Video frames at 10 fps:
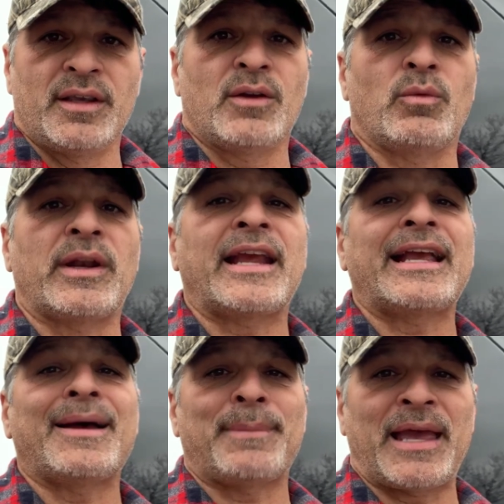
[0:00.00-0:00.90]
When I
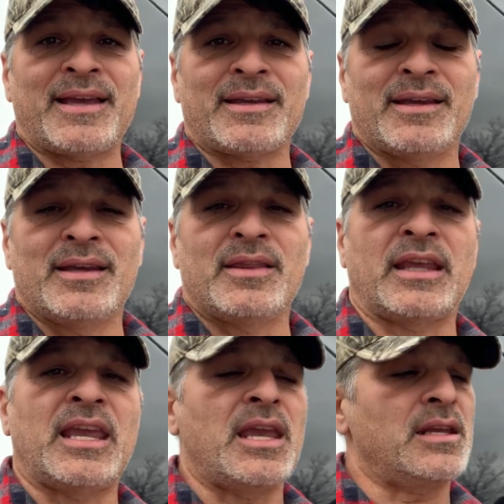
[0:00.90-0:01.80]
got back, the
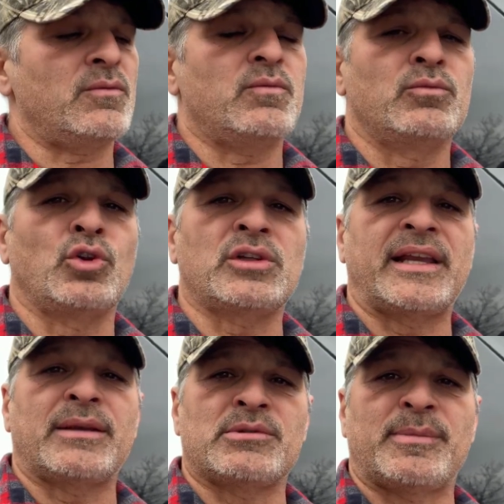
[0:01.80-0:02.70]
can looked
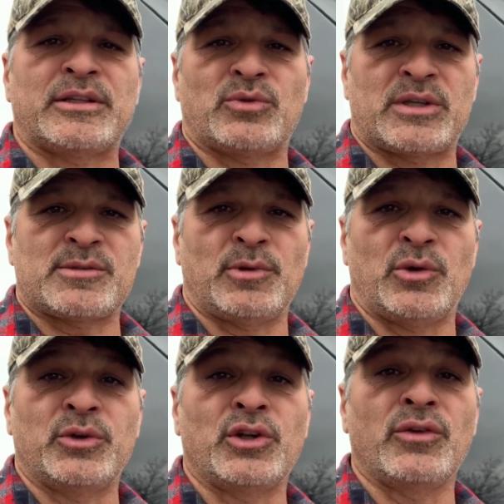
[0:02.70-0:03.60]
like it was about to
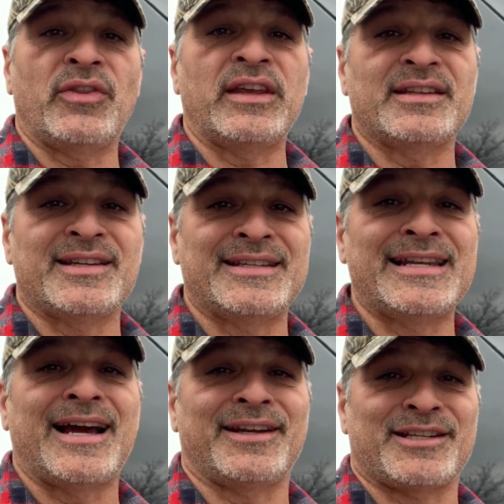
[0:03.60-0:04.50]
explode. Good thing it did
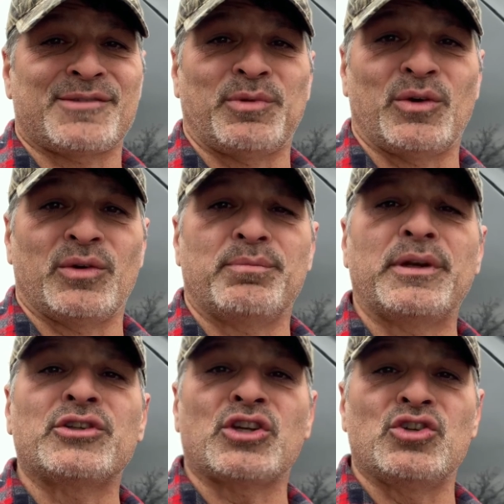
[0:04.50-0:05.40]
not explode,
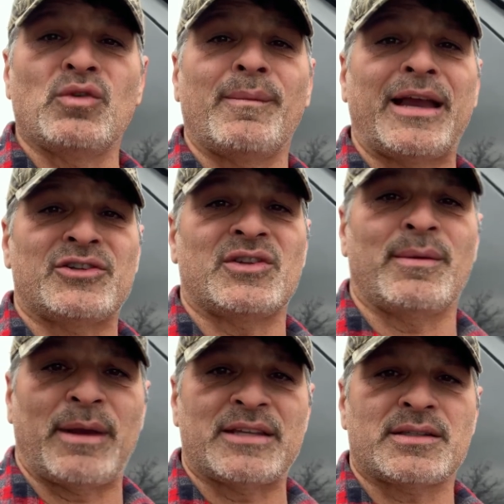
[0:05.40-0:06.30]
but can you imagine the
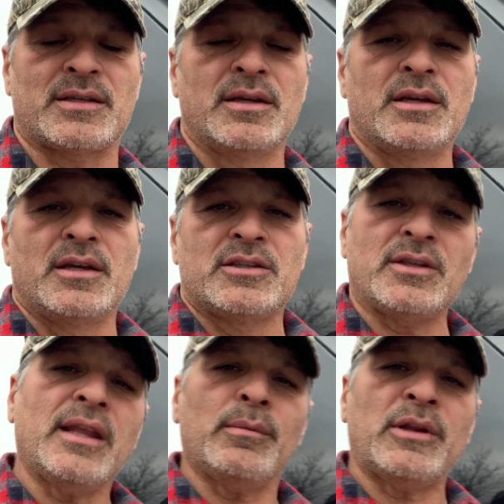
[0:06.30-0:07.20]
mess? So
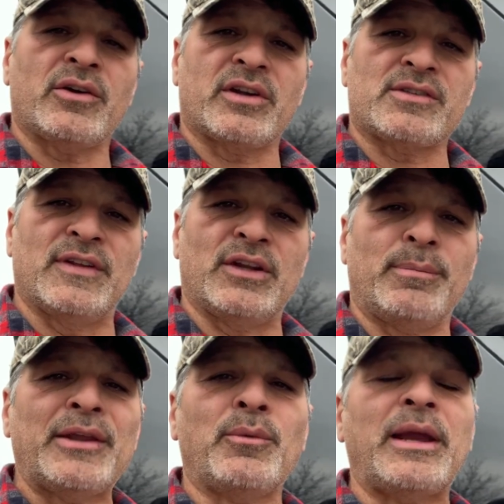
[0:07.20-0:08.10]
that'll be in our next video.
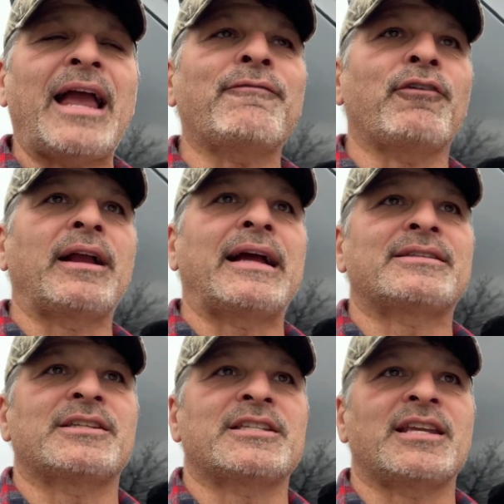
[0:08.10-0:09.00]
By the way, I forgot
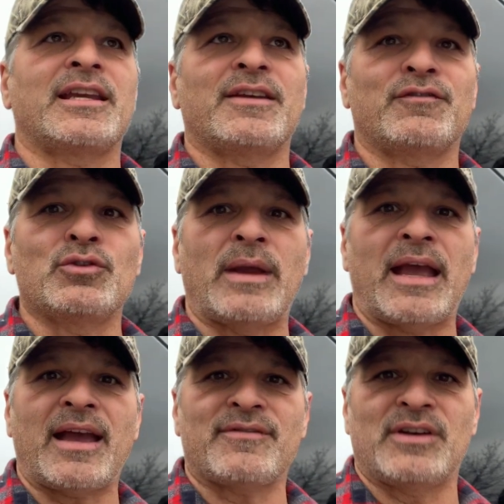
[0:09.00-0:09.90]
to say, if you
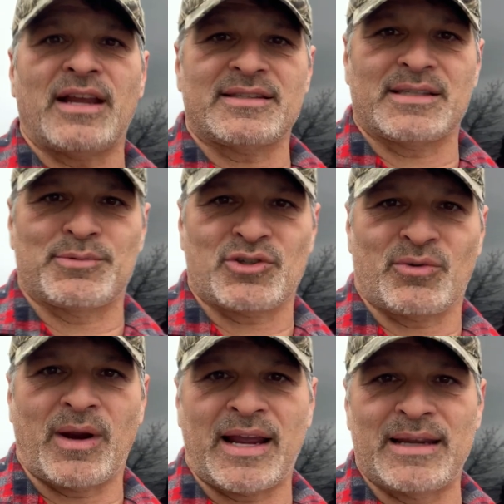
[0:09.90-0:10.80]
have not
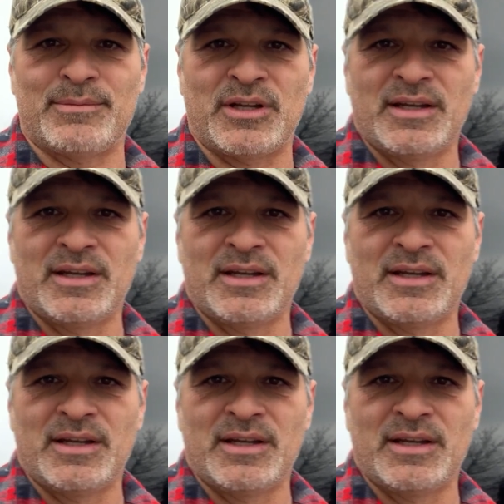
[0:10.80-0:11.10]
subscribed,